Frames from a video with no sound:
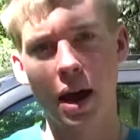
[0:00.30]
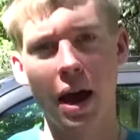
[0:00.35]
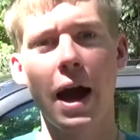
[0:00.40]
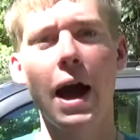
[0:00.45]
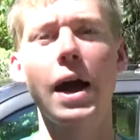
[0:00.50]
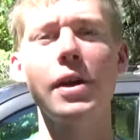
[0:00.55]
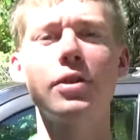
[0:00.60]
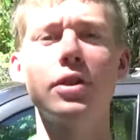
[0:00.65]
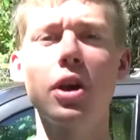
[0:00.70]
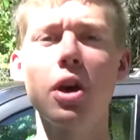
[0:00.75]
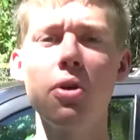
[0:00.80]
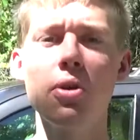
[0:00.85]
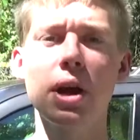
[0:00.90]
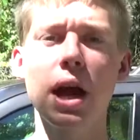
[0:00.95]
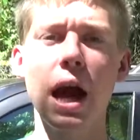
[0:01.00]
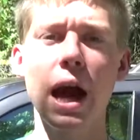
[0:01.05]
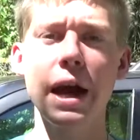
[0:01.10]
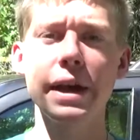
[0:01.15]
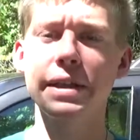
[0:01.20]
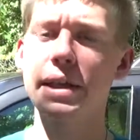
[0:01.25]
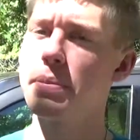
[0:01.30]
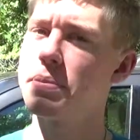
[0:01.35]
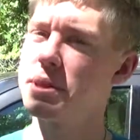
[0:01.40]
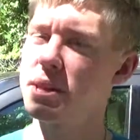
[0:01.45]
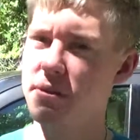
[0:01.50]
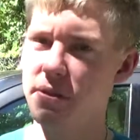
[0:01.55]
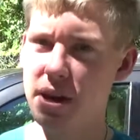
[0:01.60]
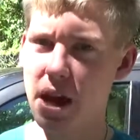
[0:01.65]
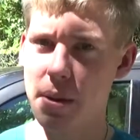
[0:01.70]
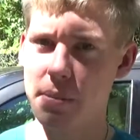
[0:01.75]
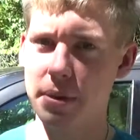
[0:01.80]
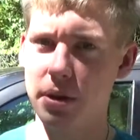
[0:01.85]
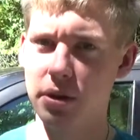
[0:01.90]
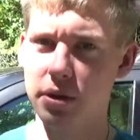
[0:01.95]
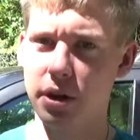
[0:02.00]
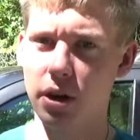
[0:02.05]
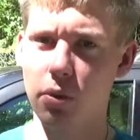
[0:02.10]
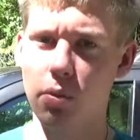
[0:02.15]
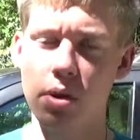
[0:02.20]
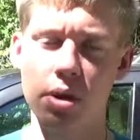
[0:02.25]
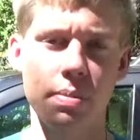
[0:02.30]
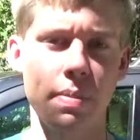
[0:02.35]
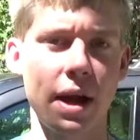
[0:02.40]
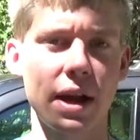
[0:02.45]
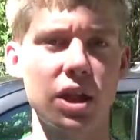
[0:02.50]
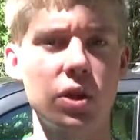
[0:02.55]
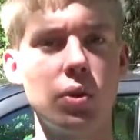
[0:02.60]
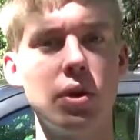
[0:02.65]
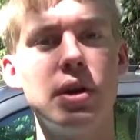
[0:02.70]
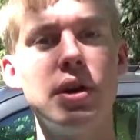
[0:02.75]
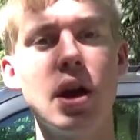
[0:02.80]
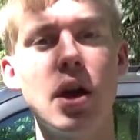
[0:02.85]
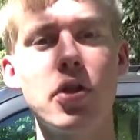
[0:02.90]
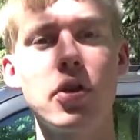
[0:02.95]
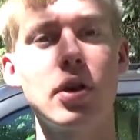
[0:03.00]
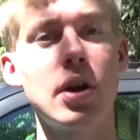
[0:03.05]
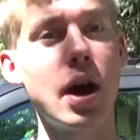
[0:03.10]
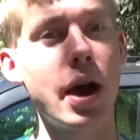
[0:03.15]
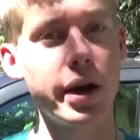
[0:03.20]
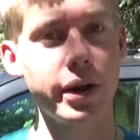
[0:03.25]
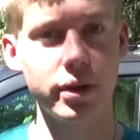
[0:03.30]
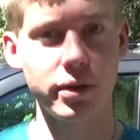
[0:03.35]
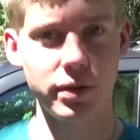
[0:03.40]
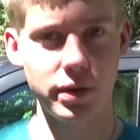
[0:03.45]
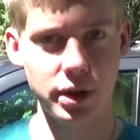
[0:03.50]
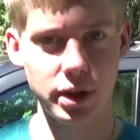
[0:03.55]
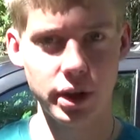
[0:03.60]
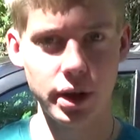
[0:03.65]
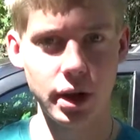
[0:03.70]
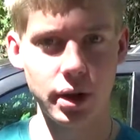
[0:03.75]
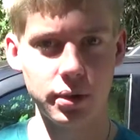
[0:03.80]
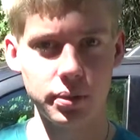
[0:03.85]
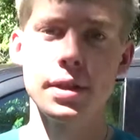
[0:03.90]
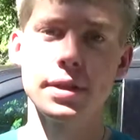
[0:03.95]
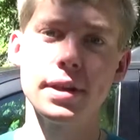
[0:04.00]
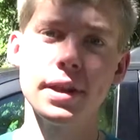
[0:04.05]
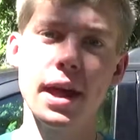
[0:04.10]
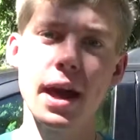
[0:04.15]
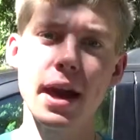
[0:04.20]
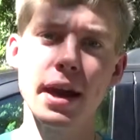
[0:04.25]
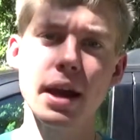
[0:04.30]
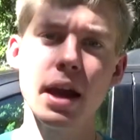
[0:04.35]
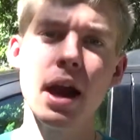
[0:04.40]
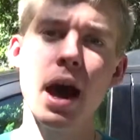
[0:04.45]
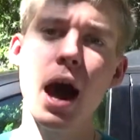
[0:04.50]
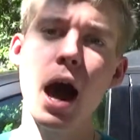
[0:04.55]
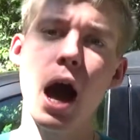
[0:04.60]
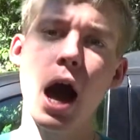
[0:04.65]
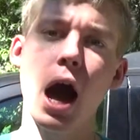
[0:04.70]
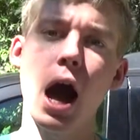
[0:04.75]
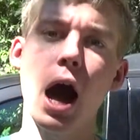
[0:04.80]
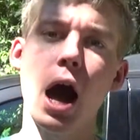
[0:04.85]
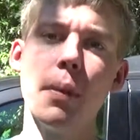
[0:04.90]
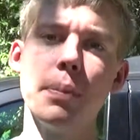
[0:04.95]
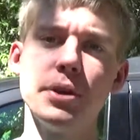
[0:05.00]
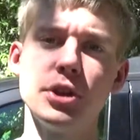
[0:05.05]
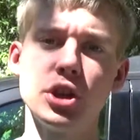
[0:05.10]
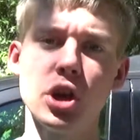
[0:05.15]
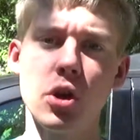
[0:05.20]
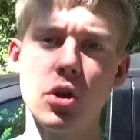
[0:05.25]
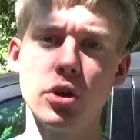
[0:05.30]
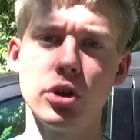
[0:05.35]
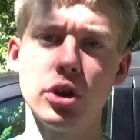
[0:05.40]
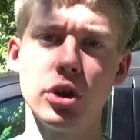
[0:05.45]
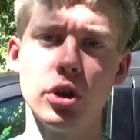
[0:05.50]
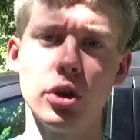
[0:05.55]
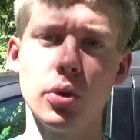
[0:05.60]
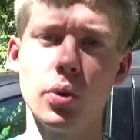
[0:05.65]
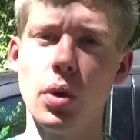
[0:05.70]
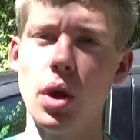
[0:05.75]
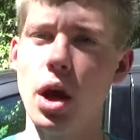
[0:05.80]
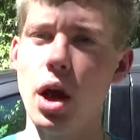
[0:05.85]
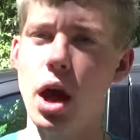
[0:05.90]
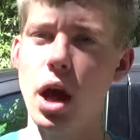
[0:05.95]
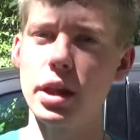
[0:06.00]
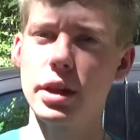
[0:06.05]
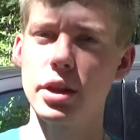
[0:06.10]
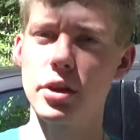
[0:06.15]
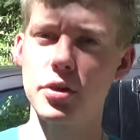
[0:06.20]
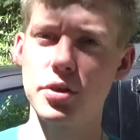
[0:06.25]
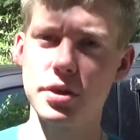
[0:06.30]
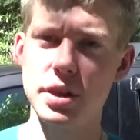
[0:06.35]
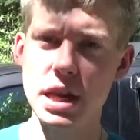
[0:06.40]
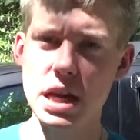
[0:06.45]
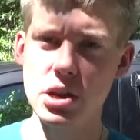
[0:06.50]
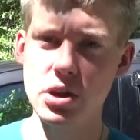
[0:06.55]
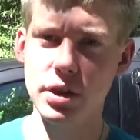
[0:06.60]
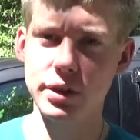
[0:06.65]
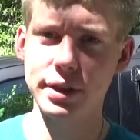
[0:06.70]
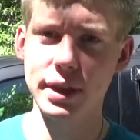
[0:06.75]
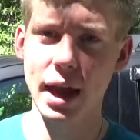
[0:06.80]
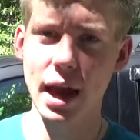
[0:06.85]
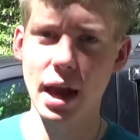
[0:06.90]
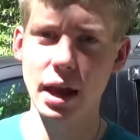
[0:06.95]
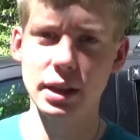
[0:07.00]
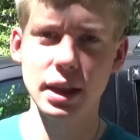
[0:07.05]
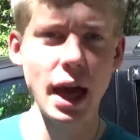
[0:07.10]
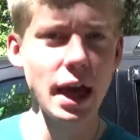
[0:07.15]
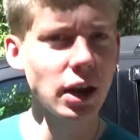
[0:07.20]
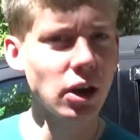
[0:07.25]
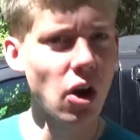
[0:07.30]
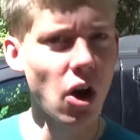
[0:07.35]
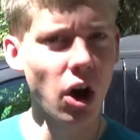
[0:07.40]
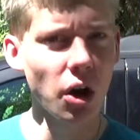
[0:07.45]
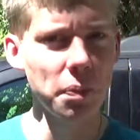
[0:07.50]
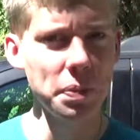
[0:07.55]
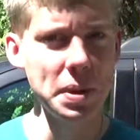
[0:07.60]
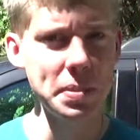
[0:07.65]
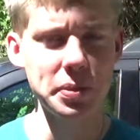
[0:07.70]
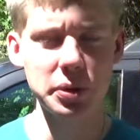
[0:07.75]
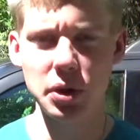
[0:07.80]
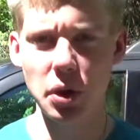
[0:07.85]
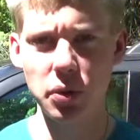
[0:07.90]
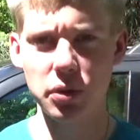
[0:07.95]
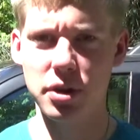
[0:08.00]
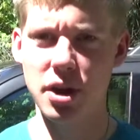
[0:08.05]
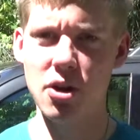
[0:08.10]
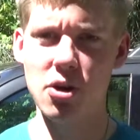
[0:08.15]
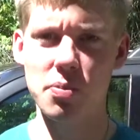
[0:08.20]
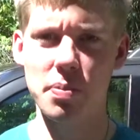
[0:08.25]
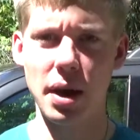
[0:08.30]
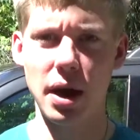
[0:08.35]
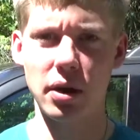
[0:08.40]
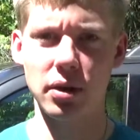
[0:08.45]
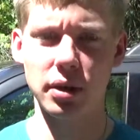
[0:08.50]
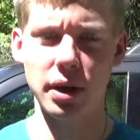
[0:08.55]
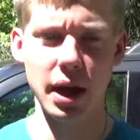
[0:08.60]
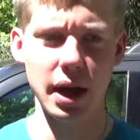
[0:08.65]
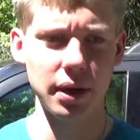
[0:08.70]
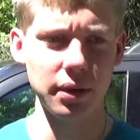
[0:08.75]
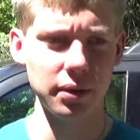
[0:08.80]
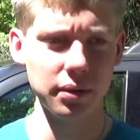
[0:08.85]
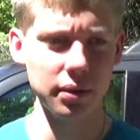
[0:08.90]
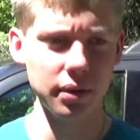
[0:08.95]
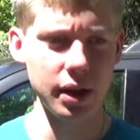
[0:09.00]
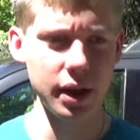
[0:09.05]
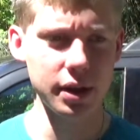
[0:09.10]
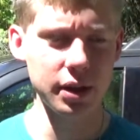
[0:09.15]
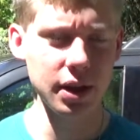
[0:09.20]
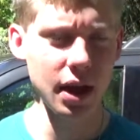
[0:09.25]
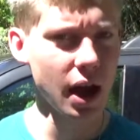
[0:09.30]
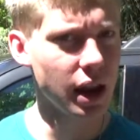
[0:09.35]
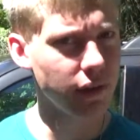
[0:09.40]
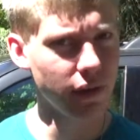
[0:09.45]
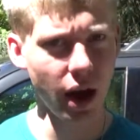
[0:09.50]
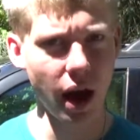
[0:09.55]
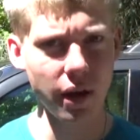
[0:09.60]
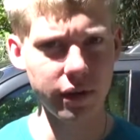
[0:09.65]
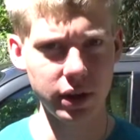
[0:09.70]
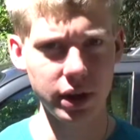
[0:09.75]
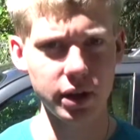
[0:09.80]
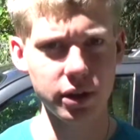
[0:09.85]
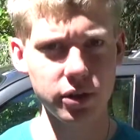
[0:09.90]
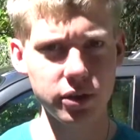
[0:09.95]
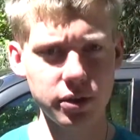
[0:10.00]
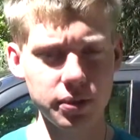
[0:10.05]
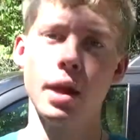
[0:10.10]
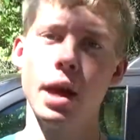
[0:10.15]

How's it going, guys? Mcfgotmillk here, and welcome back to another auto video. Today, I'll be showing you a little secret that a lot of car people don't know about, and it's kind of obvious.